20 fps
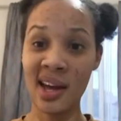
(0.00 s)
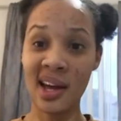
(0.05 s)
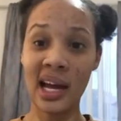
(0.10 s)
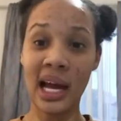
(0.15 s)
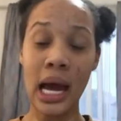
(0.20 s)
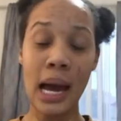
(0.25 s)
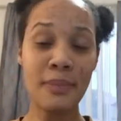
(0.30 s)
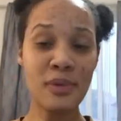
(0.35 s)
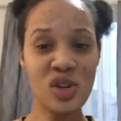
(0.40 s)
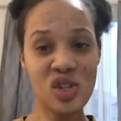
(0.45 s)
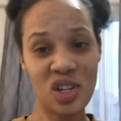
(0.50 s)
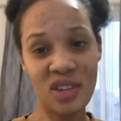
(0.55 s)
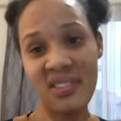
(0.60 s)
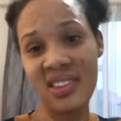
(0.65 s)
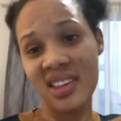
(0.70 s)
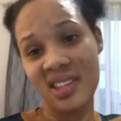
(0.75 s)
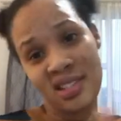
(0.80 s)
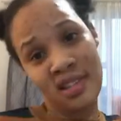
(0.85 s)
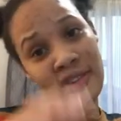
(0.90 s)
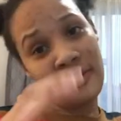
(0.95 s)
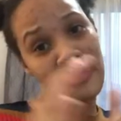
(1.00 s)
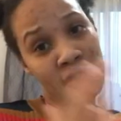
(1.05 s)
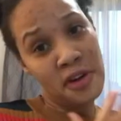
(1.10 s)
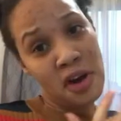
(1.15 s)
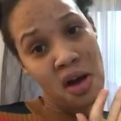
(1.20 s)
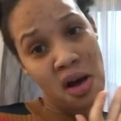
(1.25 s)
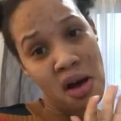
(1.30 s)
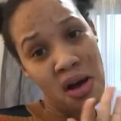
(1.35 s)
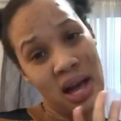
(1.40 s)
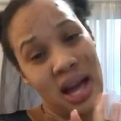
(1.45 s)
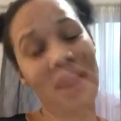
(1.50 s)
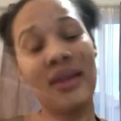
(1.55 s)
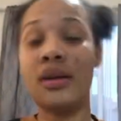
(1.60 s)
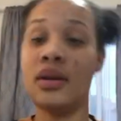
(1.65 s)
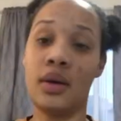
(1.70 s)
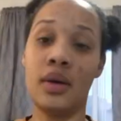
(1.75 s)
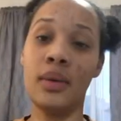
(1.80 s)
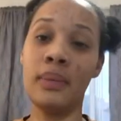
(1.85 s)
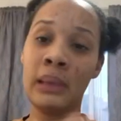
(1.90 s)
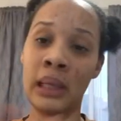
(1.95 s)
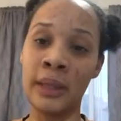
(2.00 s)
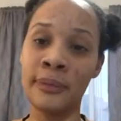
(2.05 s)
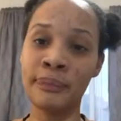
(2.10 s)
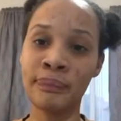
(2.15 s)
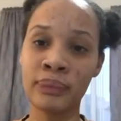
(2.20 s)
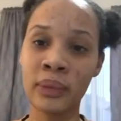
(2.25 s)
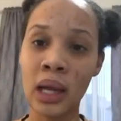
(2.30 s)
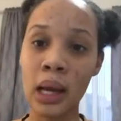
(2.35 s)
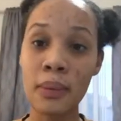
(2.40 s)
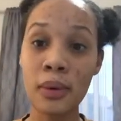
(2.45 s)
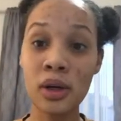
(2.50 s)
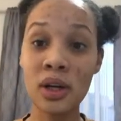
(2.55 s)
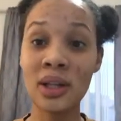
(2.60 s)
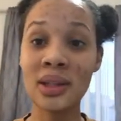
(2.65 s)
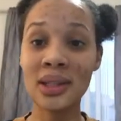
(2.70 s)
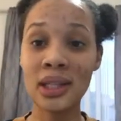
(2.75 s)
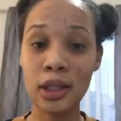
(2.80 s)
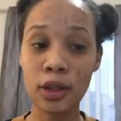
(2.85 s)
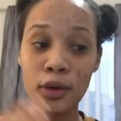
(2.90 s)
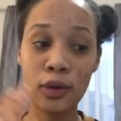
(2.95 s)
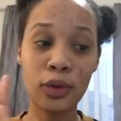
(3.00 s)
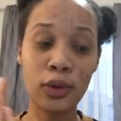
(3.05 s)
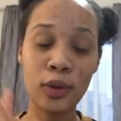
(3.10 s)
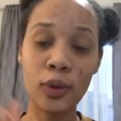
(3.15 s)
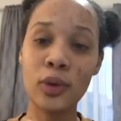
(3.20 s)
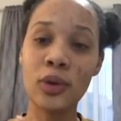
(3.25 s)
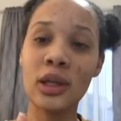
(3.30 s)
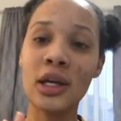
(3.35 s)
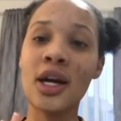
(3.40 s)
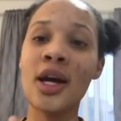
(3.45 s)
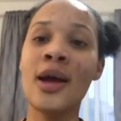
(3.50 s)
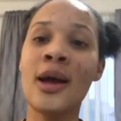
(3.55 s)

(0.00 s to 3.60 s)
I'm not sure if this is a vlog, I don't know, but I'm gonna take you through